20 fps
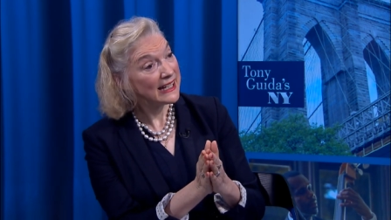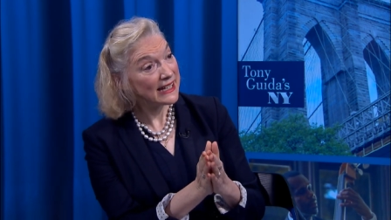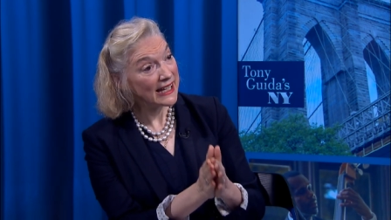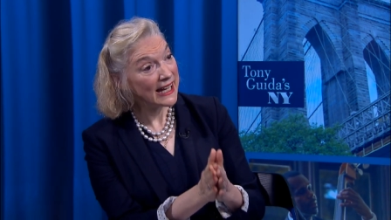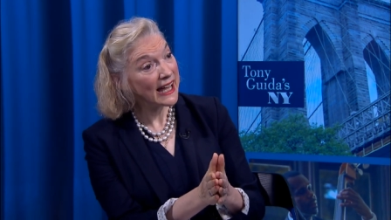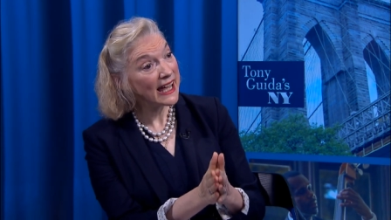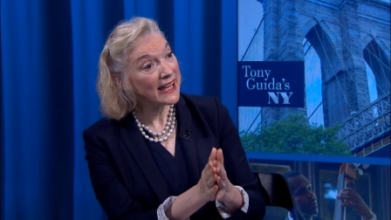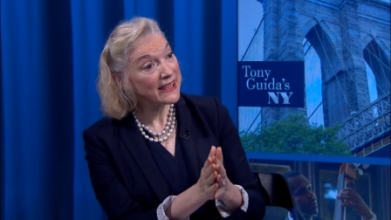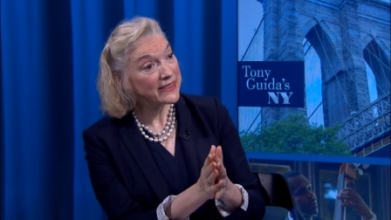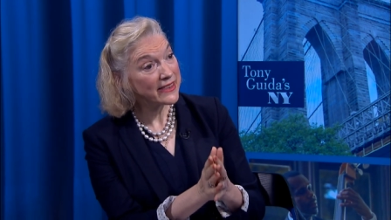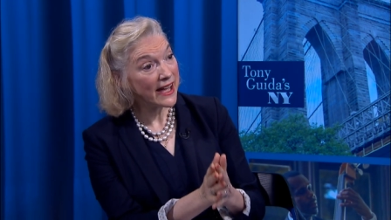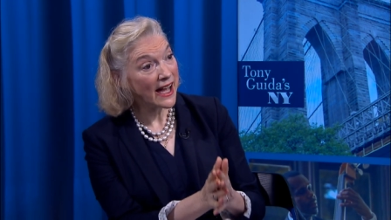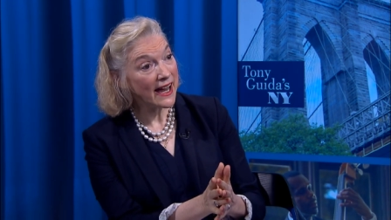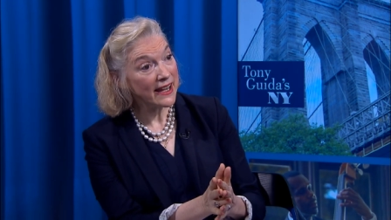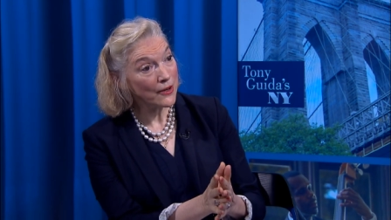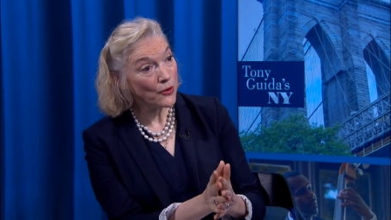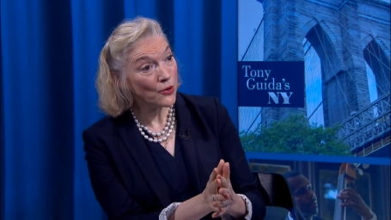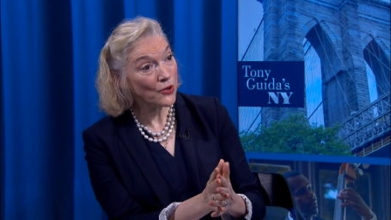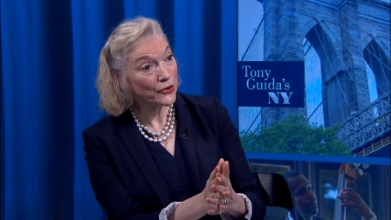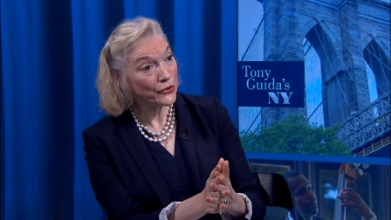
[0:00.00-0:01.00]
And
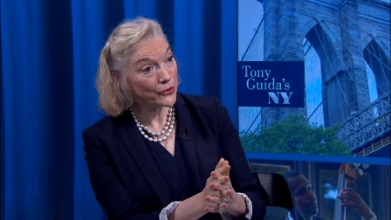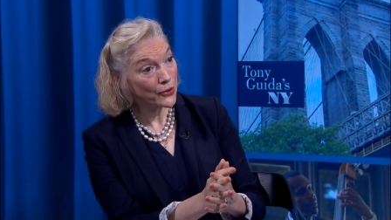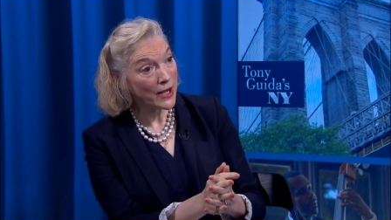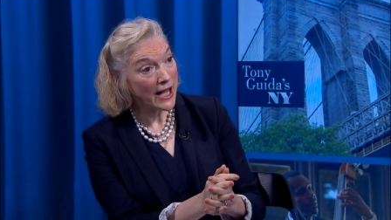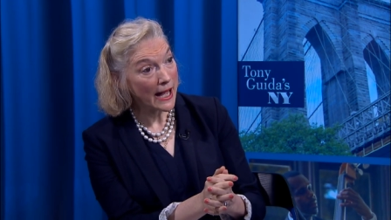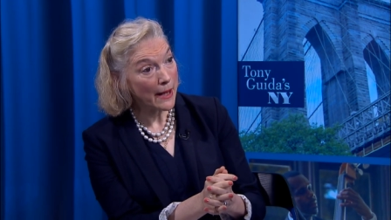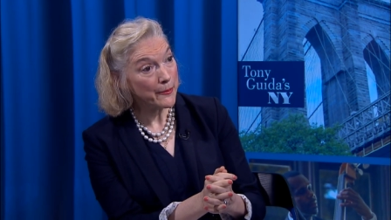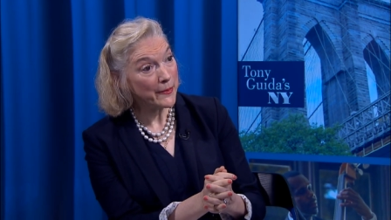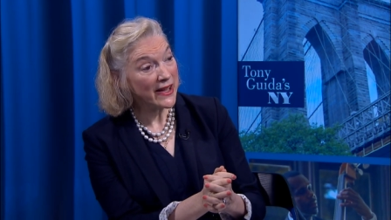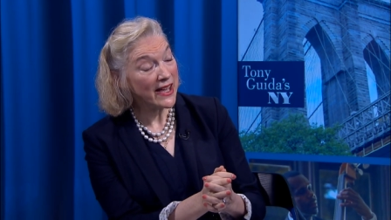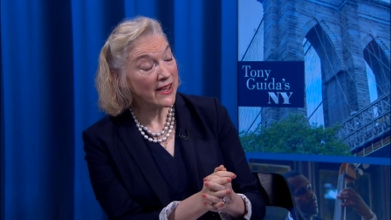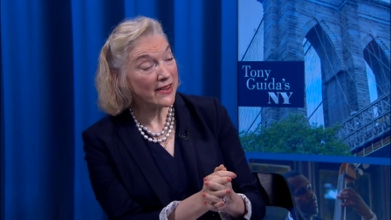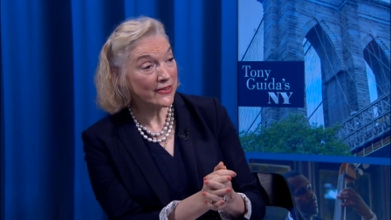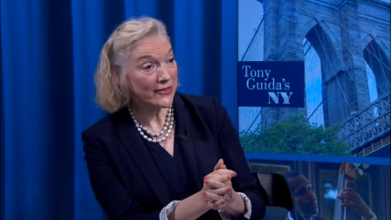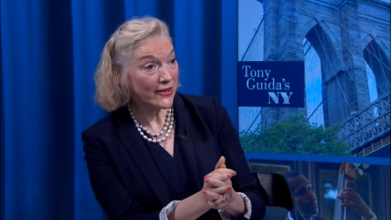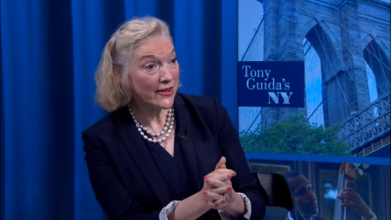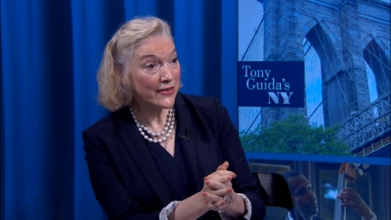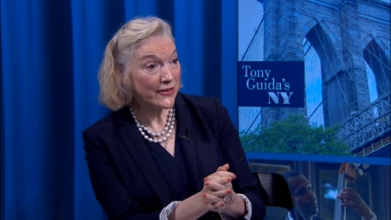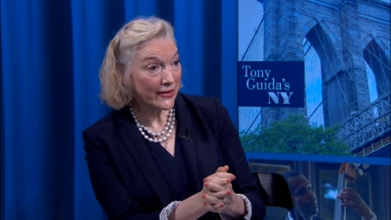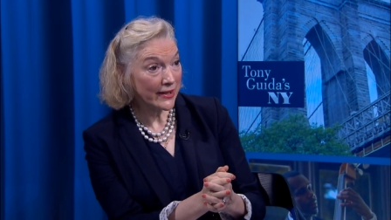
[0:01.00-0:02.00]
that also
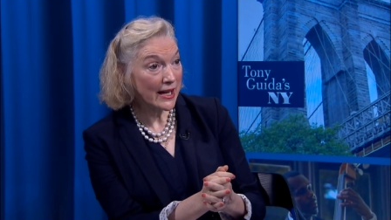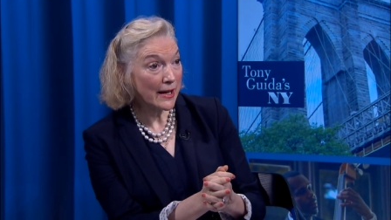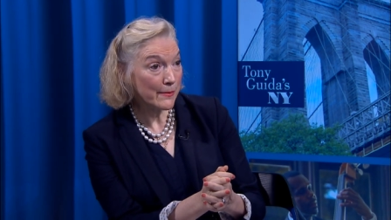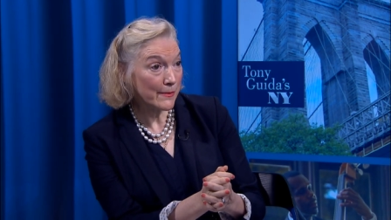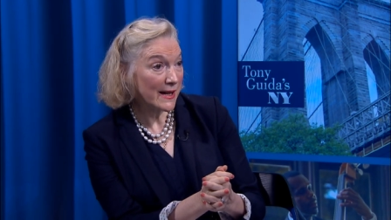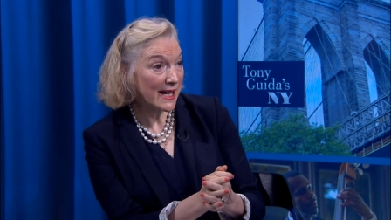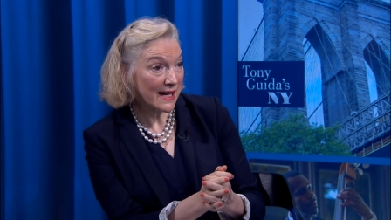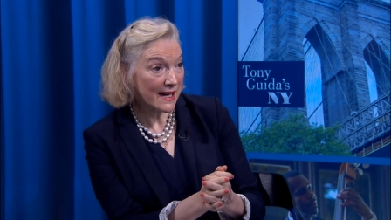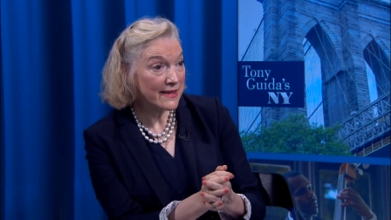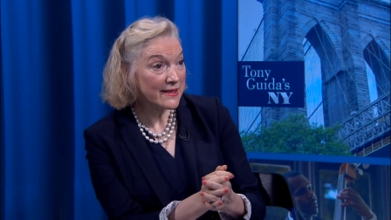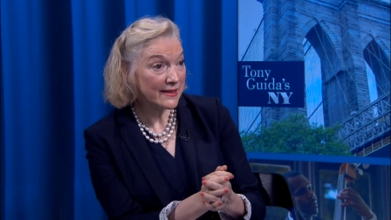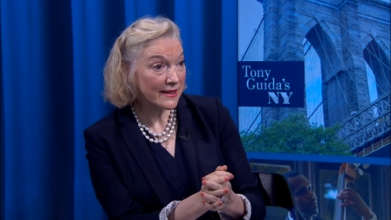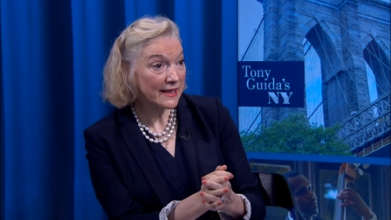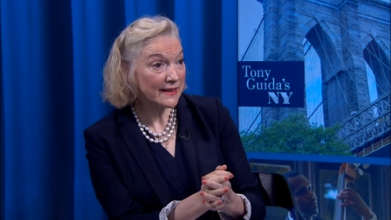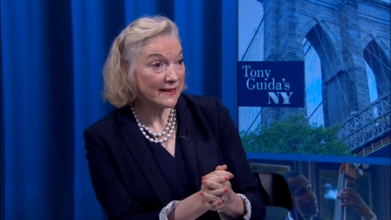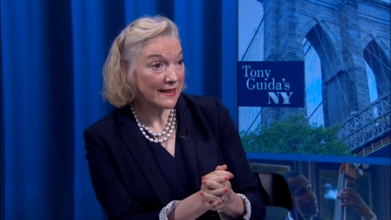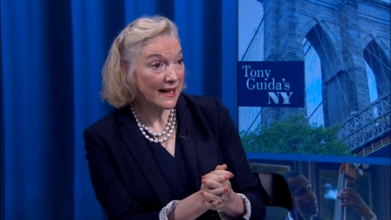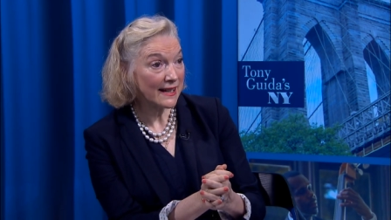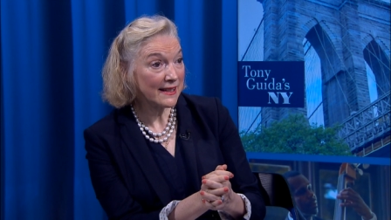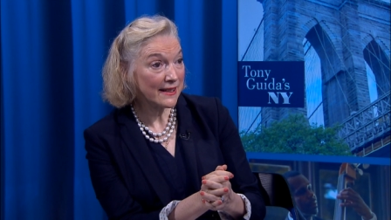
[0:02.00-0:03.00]
happens in some other
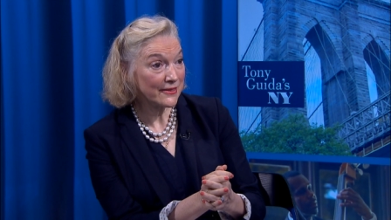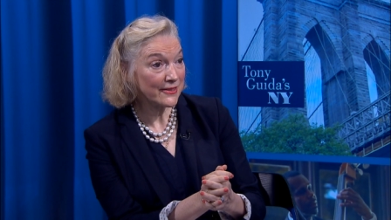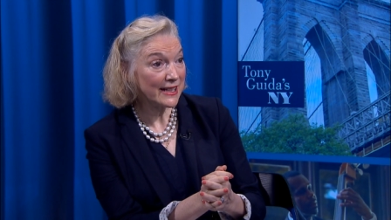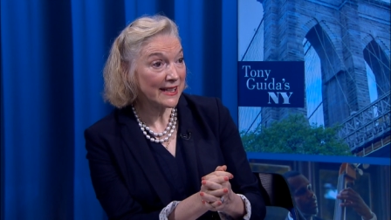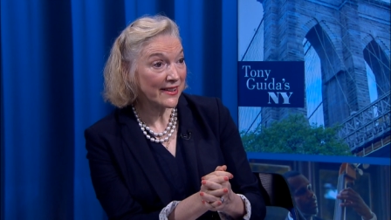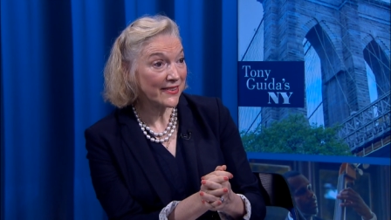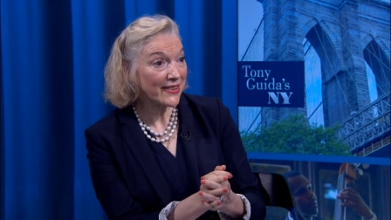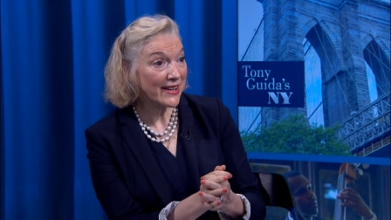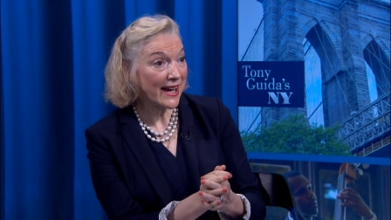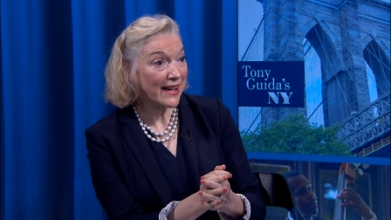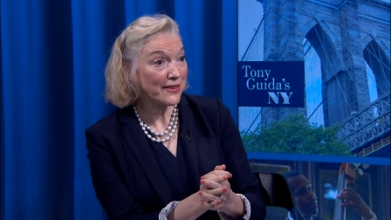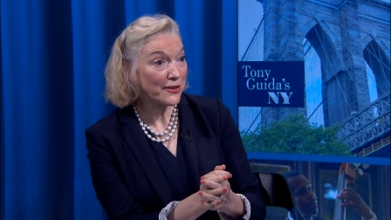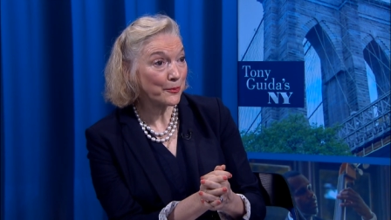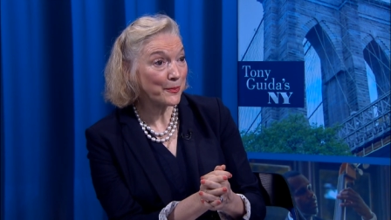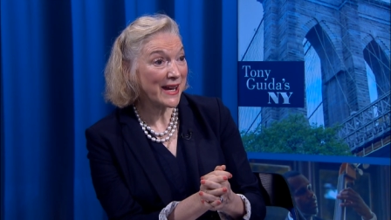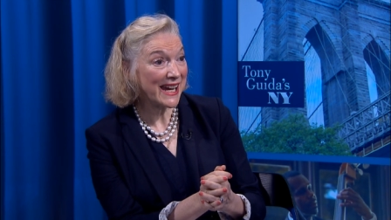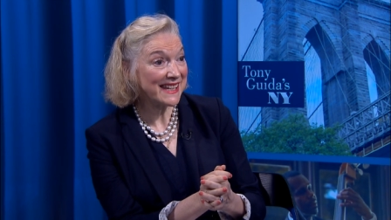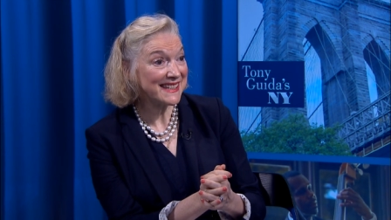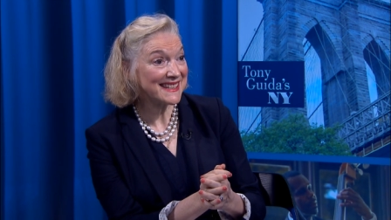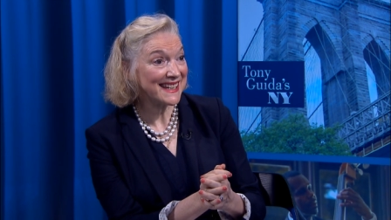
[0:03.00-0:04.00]
Italian Renaissance
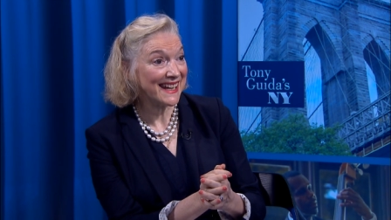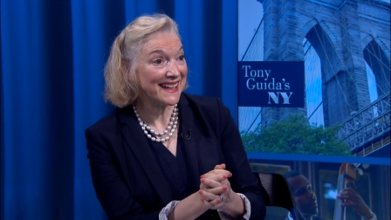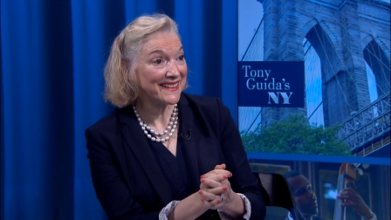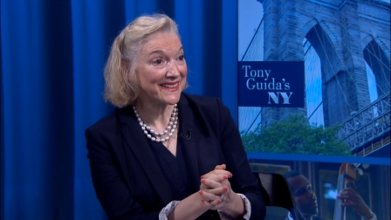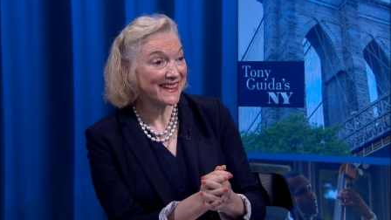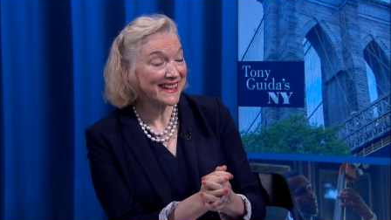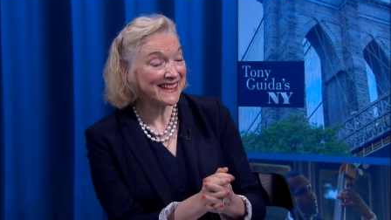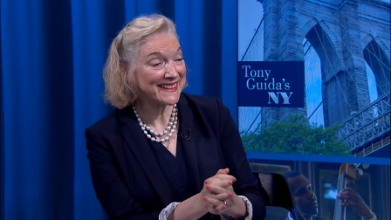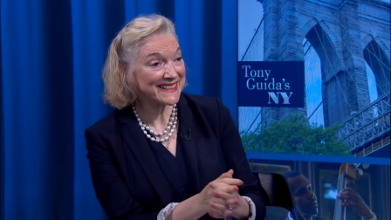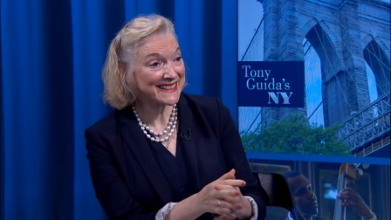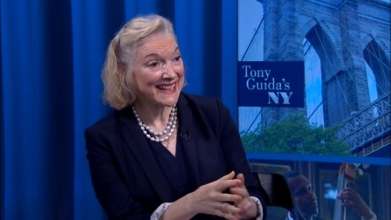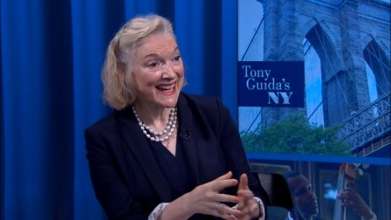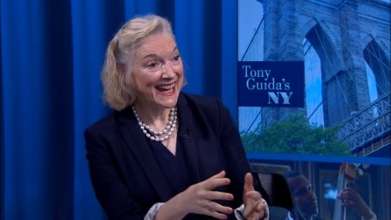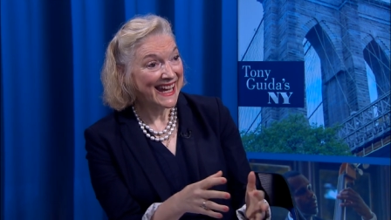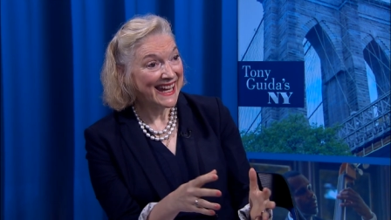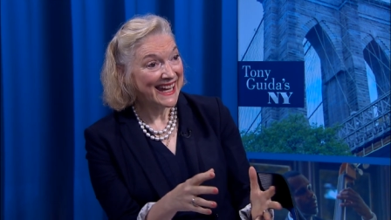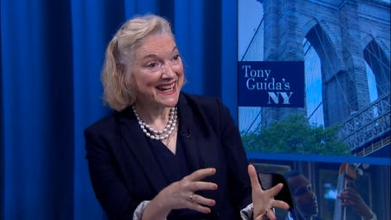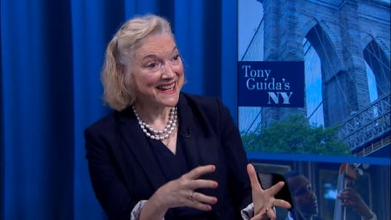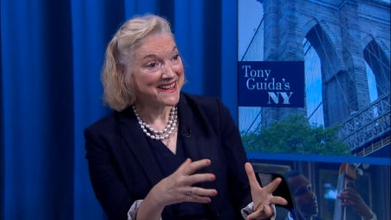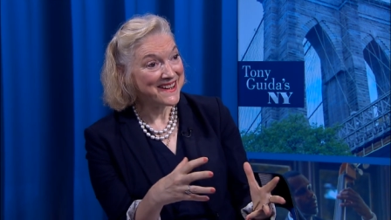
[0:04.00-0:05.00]
paintings. It's
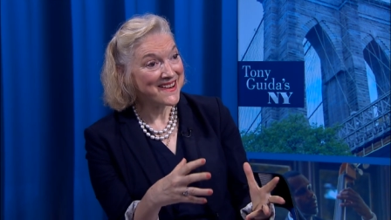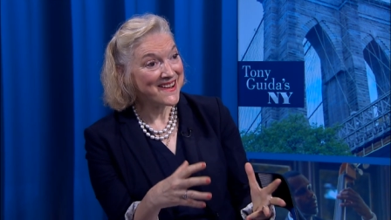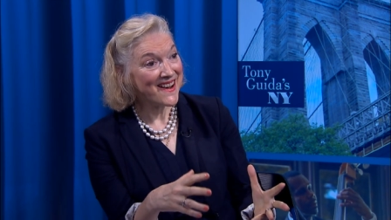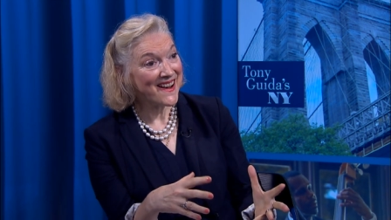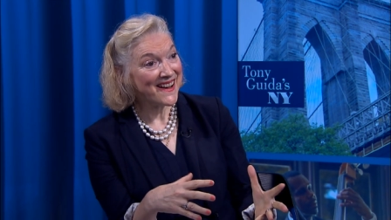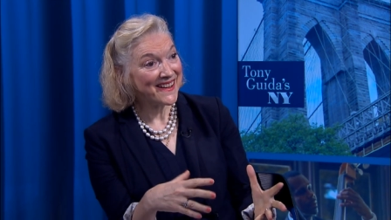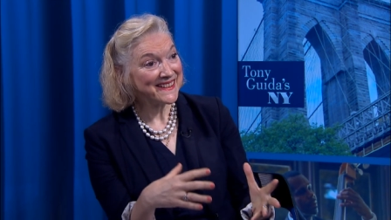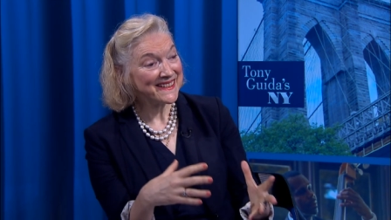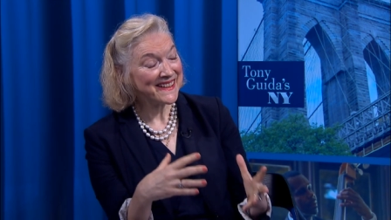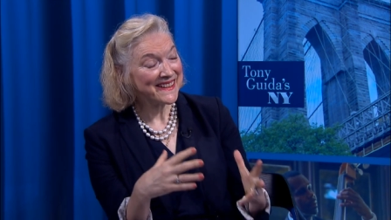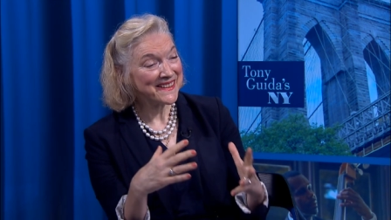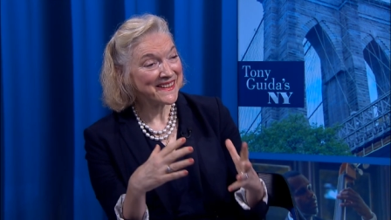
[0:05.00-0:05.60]
not